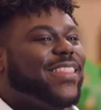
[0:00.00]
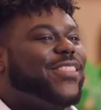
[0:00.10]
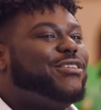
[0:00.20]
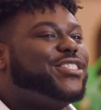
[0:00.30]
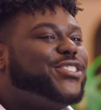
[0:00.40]

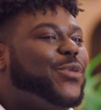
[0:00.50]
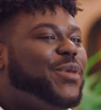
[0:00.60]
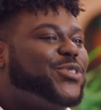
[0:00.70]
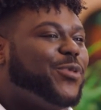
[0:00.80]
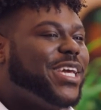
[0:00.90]
There is so
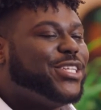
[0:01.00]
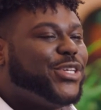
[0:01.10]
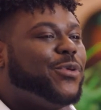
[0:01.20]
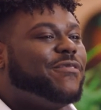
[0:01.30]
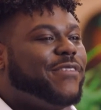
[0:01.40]
much we can
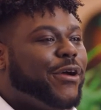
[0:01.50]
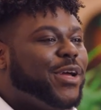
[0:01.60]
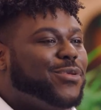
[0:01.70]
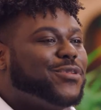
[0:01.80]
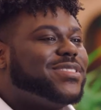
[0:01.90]
do with
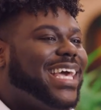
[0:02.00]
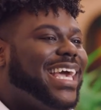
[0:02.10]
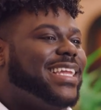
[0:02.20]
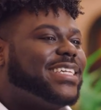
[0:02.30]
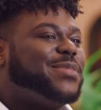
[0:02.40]
variables
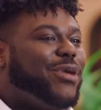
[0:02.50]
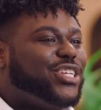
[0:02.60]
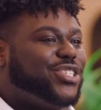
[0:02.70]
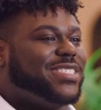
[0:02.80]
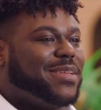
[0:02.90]
and
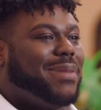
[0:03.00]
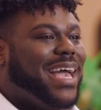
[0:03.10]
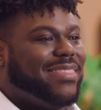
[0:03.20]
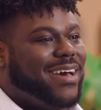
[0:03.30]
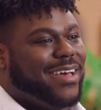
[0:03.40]
expressions in
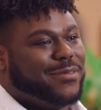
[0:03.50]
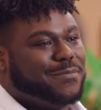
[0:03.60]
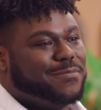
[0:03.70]
Python.